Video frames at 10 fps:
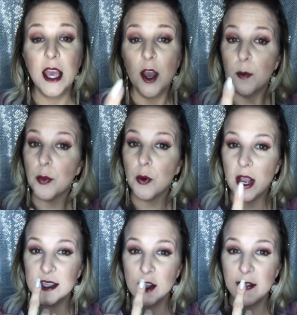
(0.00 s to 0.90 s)

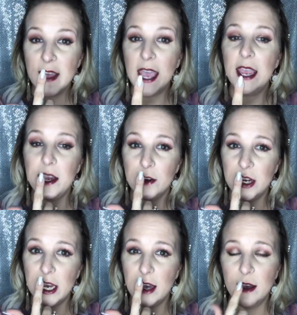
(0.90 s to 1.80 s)
press on that
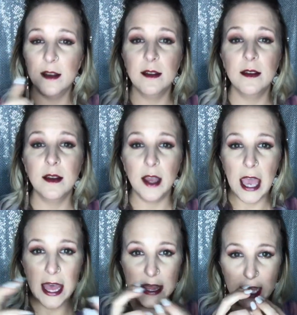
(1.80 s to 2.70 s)
area,
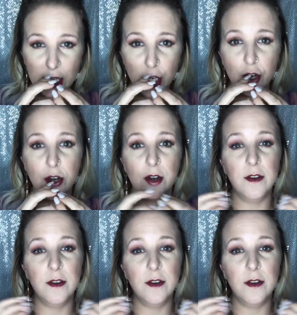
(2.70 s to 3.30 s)
and then your